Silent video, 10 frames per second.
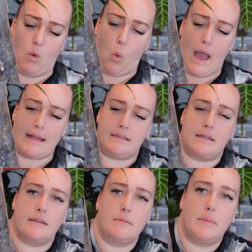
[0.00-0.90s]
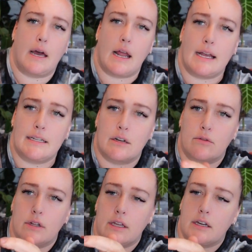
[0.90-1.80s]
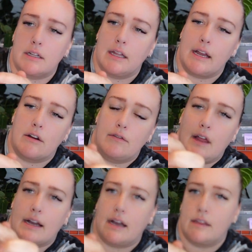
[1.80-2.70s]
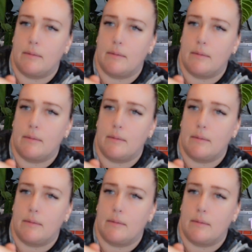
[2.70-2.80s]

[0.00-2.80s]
wet, but I did a really good layer of leca at the